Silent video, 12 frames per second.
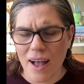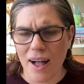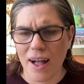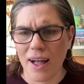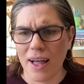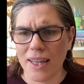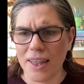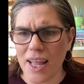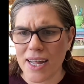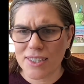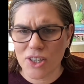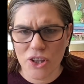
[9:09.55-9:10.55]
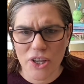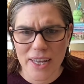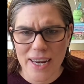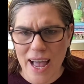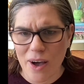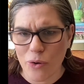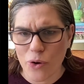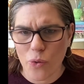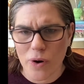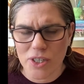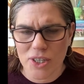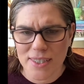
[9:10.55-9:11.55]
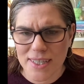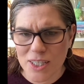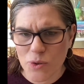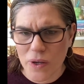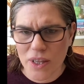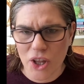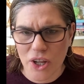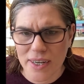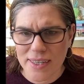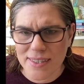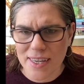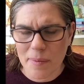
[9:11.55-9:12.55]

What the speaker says: Look at how gorgeous this one looks.